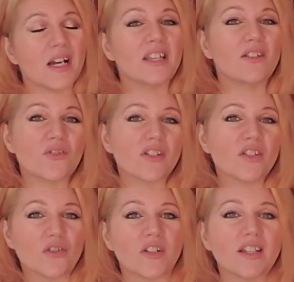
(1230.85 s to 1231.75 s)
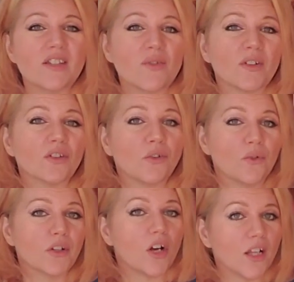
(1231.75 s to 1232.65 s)
I usually turn it into a
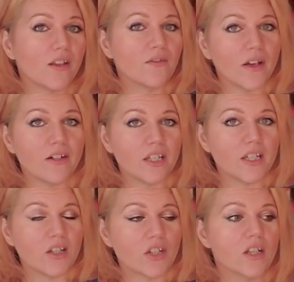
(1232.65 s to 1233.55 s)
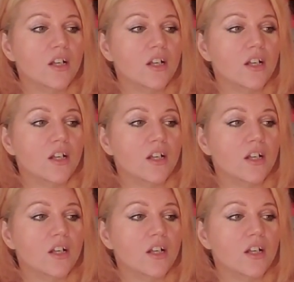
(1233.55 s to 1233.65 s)
loaded cauliflower dish